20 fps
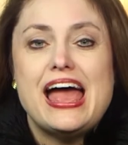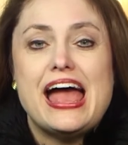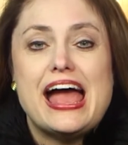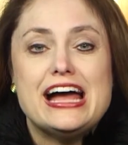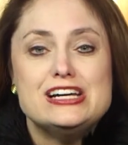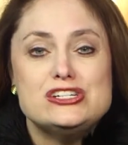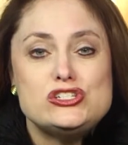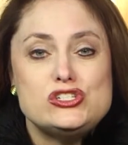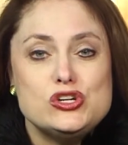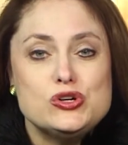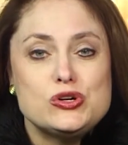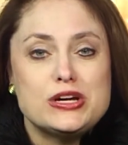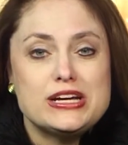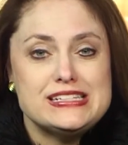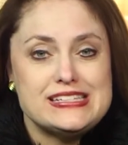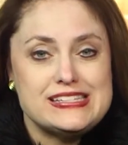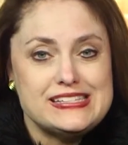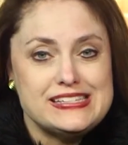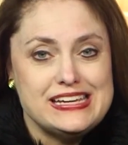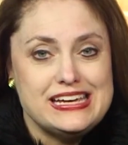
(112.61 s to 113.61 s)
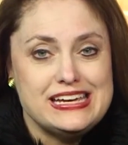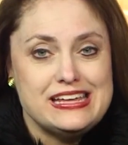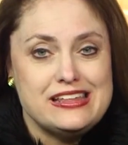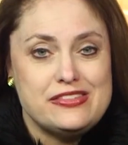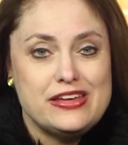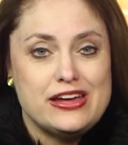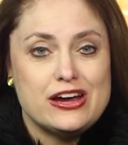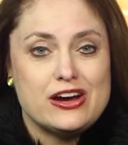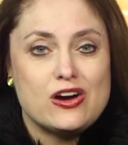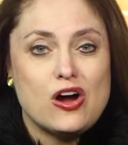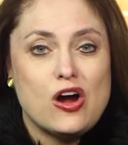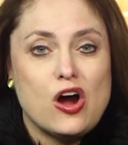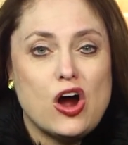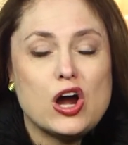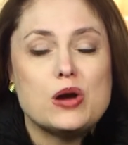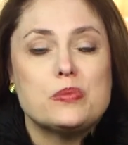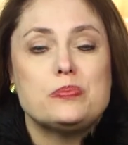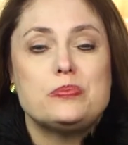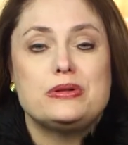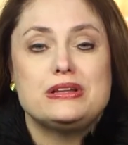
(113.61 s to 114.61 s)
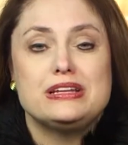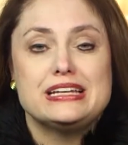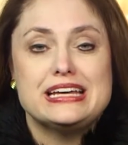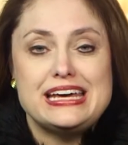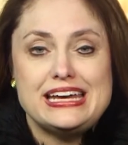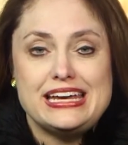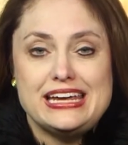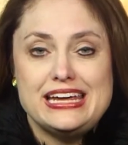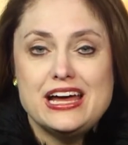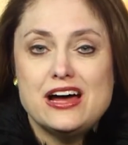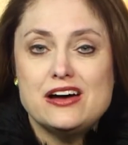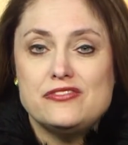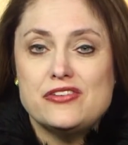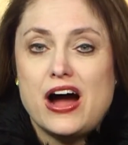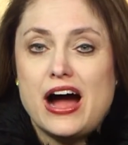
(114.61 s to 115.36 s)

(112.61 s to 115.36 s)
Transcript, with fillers: As you can see, there are plenty of